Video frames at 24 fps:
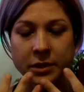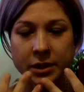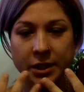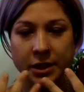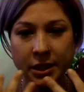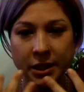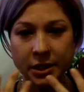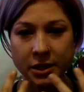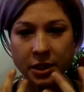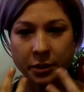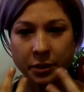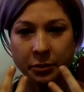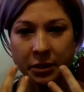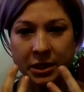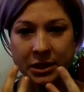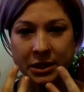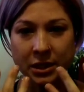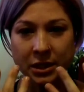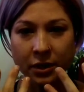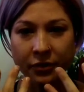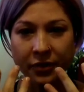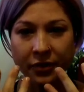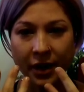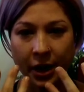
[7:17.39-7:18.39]
teaching
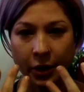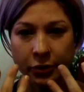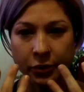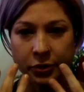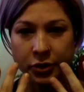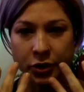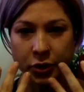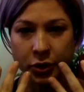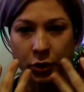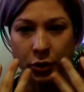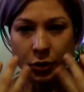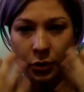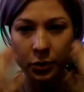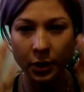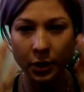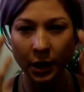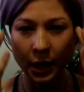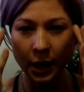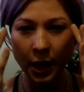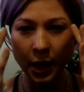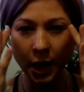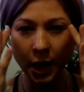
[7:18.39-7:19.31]
myself how to